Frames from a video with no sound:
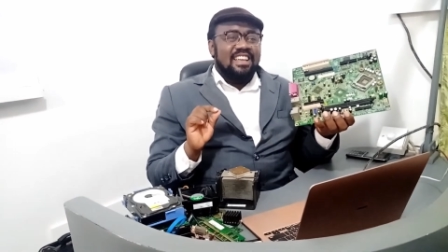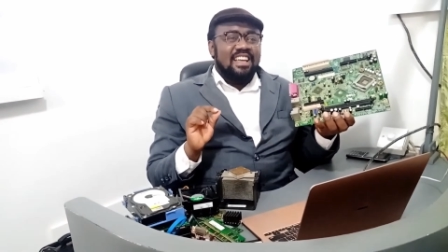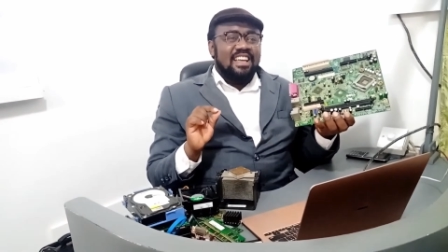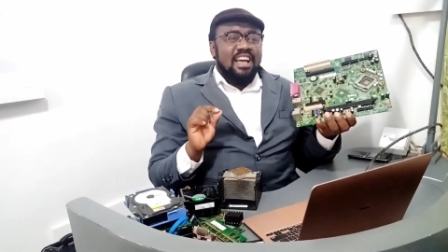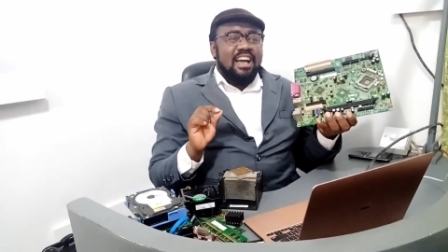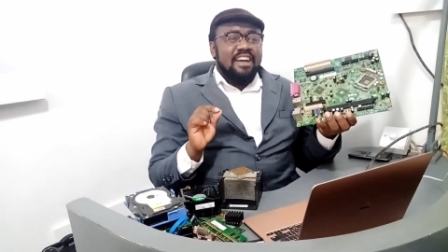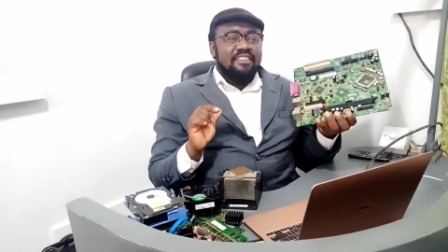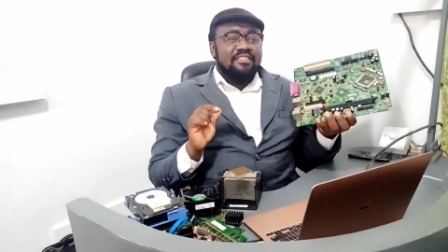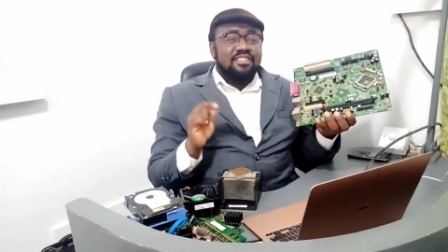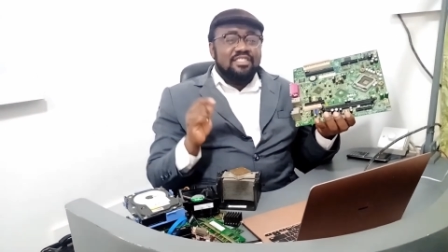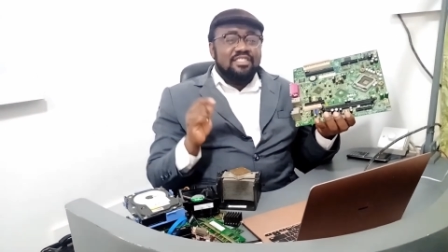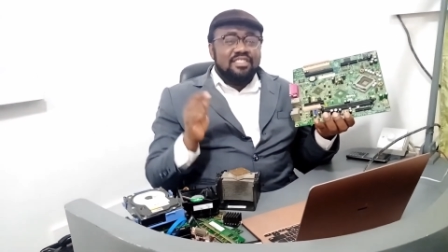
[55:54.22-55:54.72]

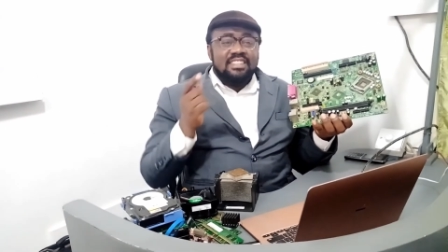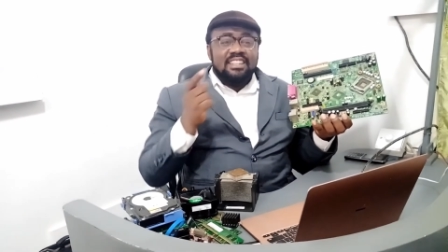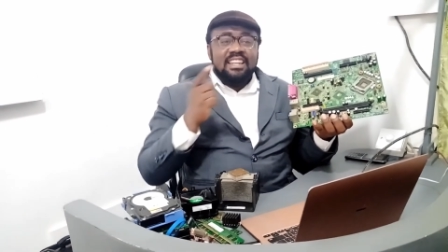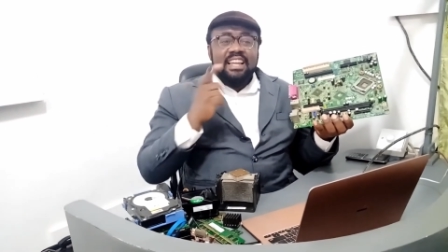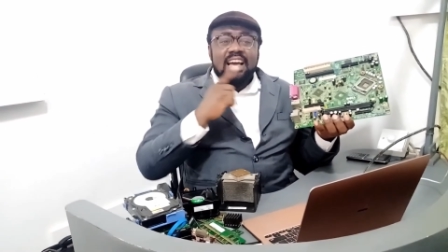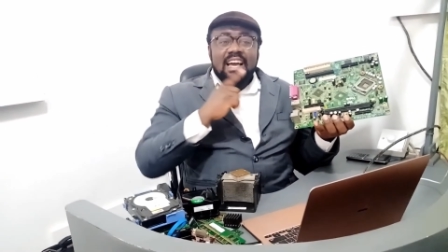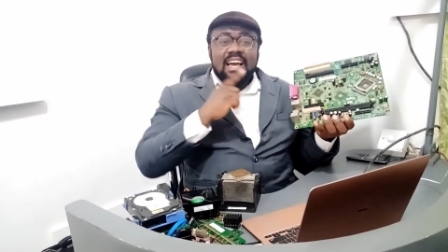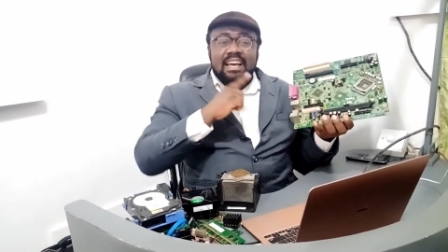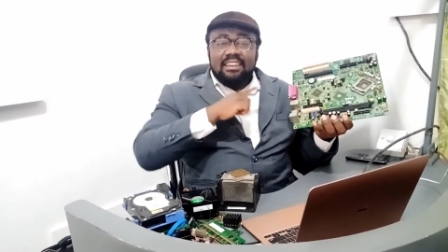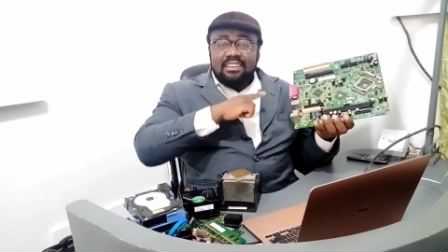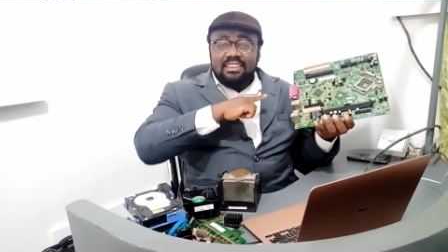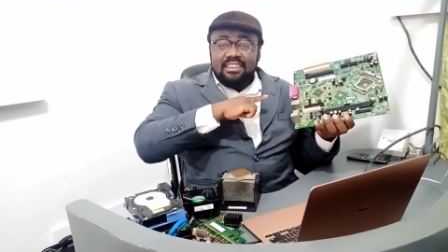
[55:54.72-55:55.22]
Have you seen
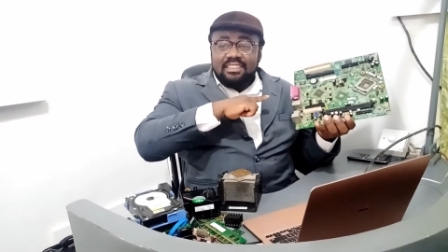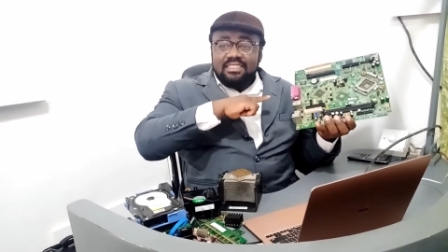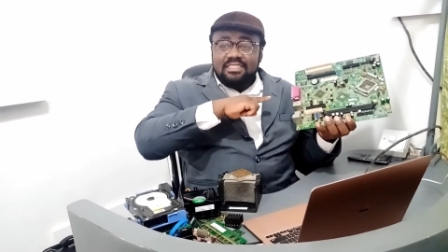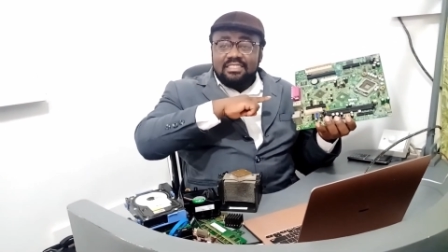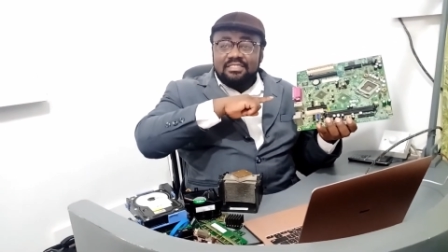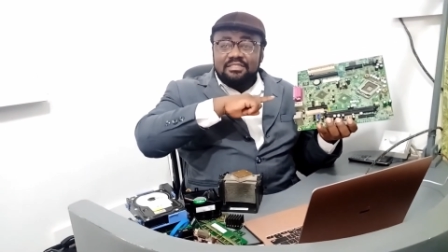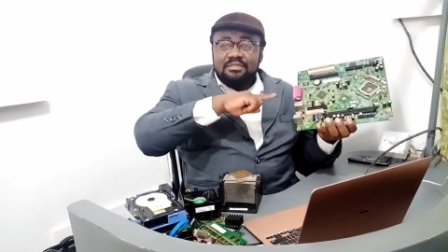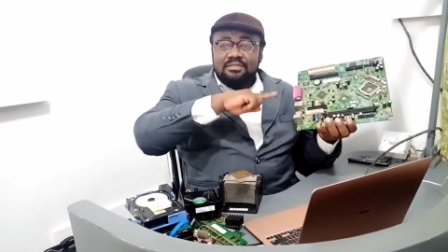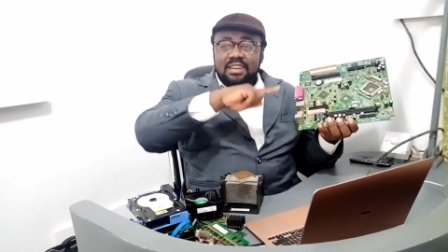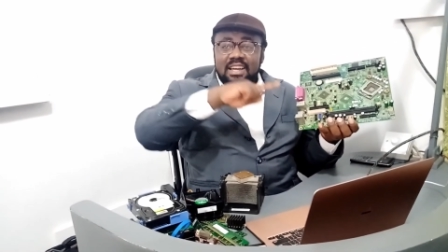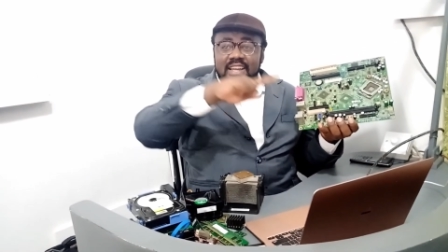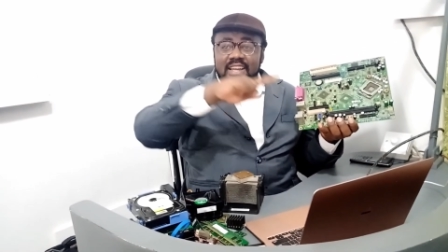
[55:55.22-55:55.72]

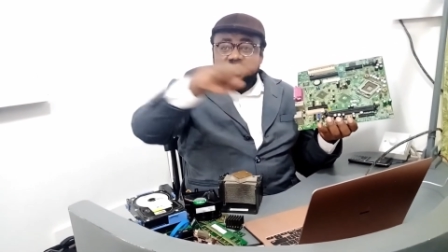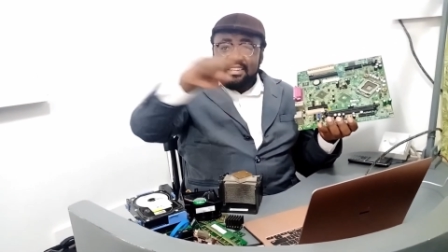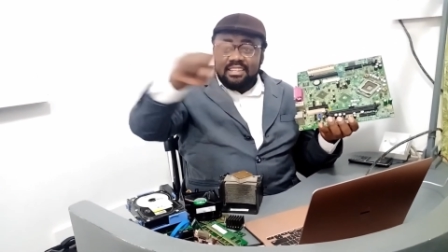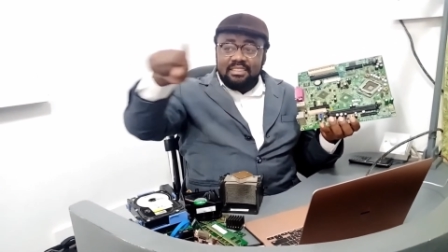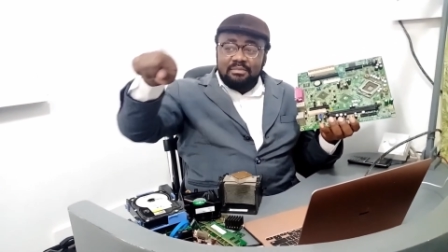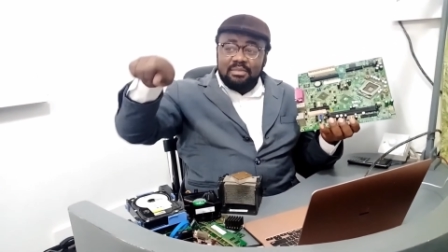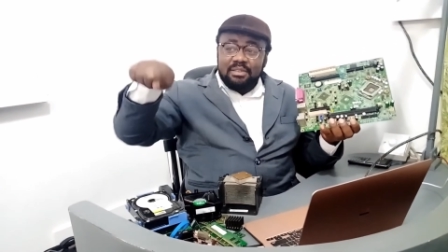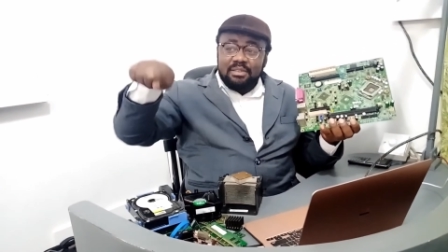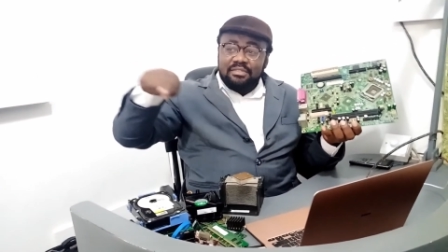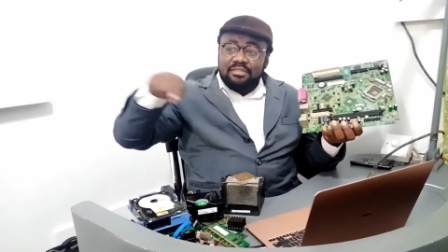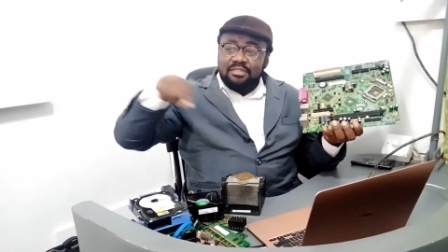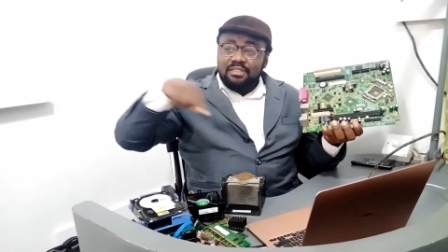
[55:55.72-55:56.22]
athletes
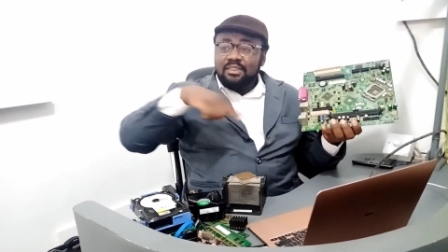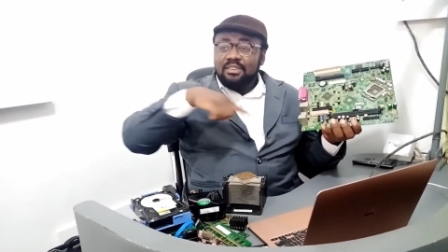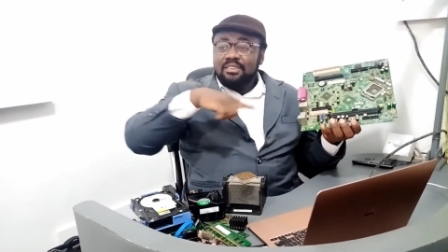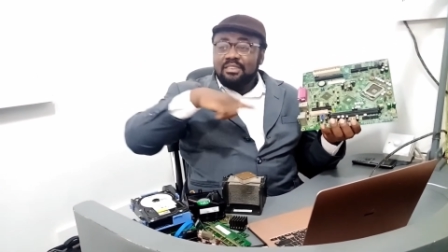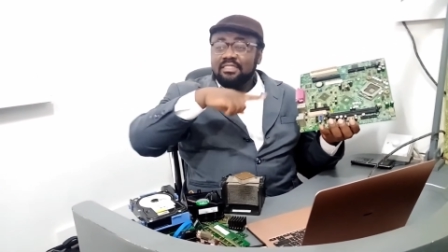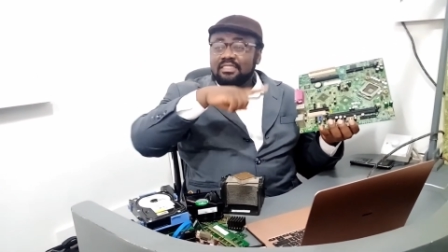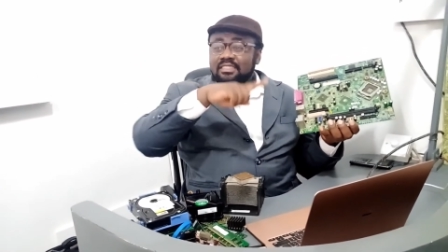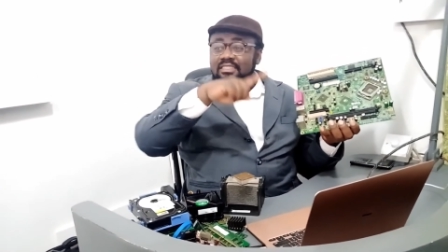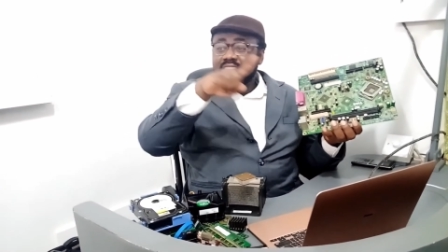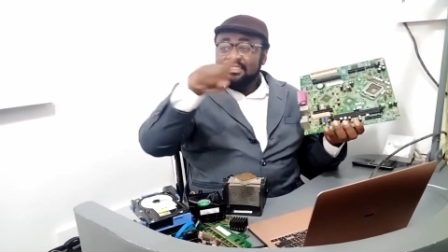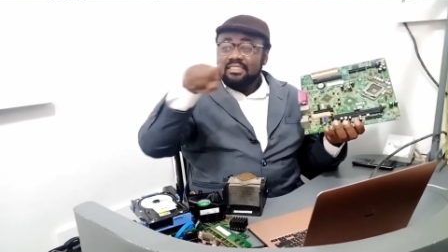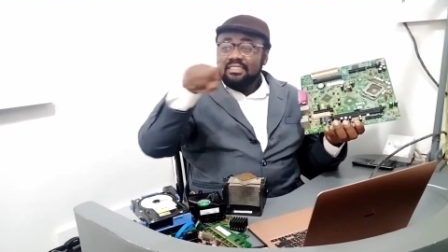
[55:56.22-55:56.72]
running before?
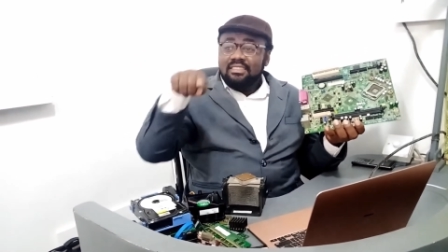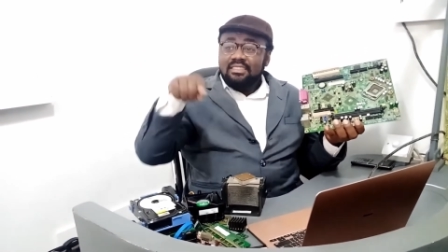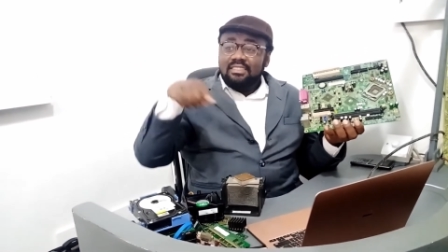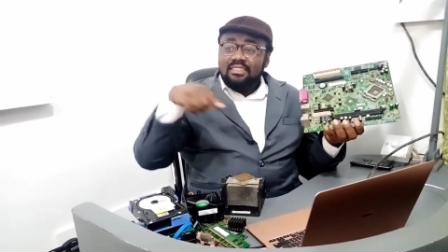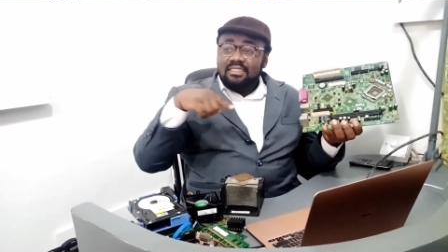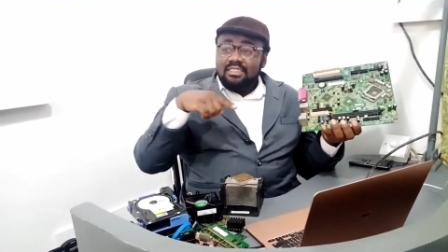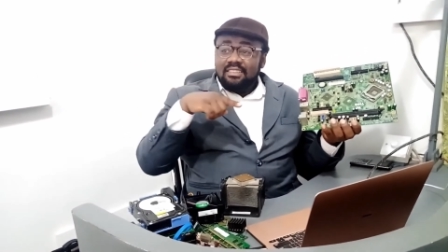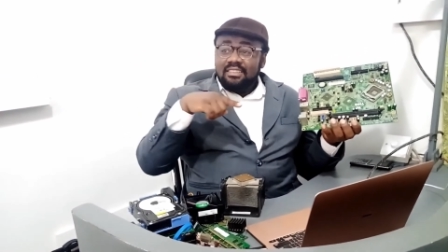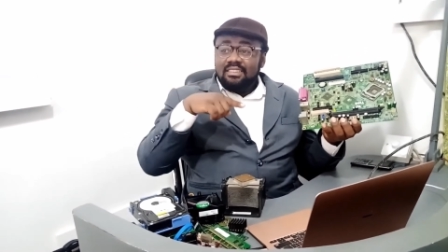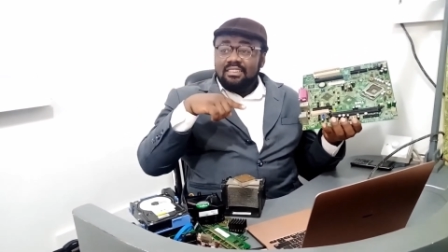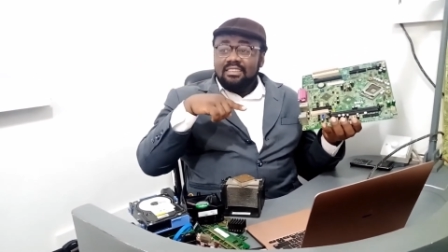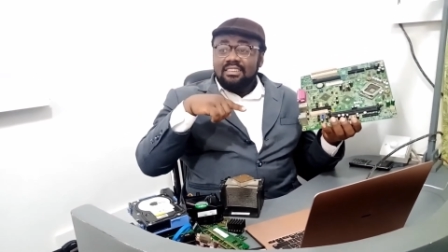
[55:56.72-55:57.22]

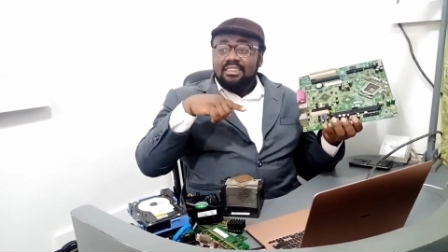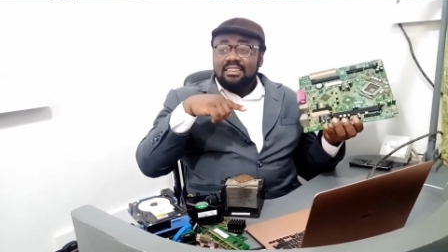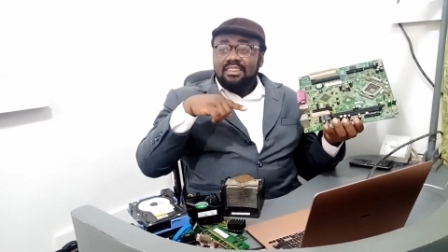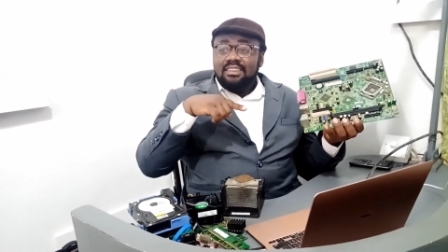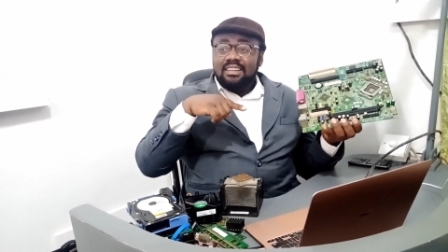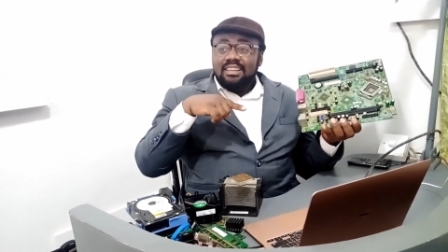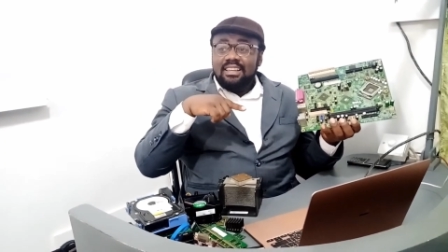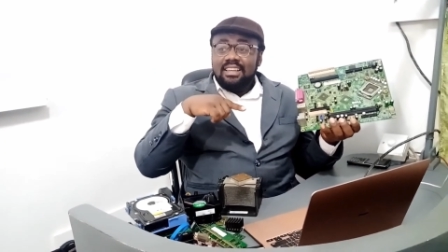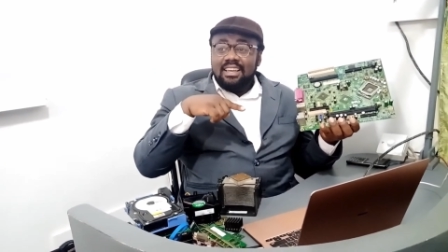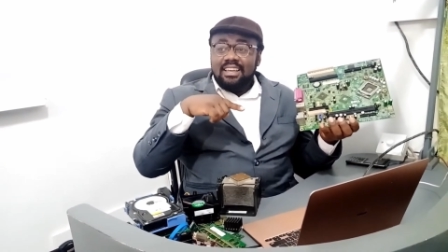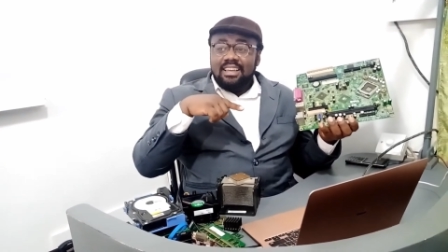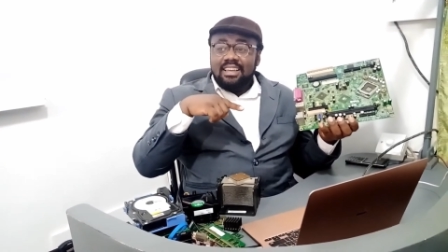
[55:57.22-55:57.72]

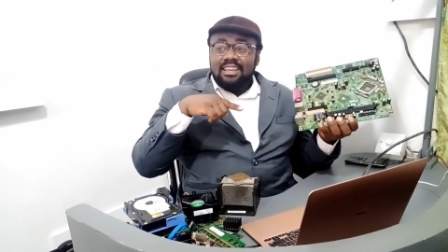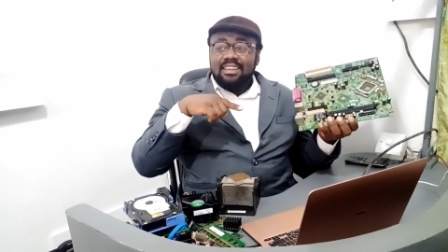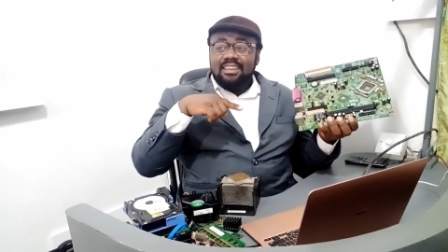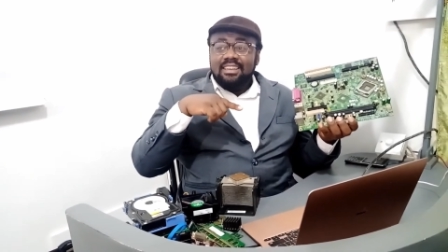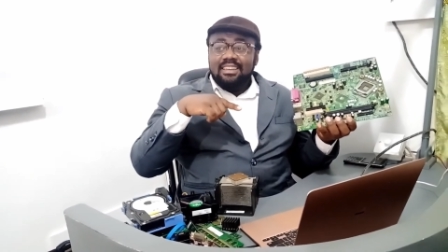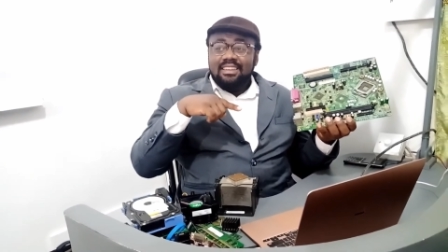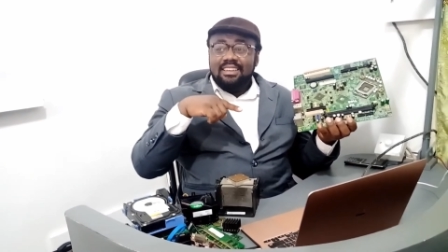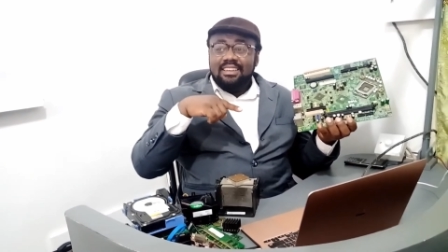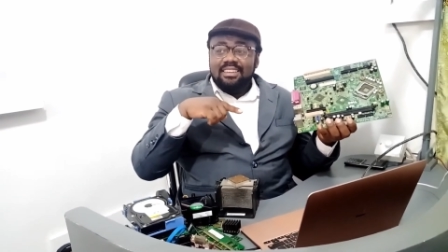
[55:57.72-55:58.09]
Huh?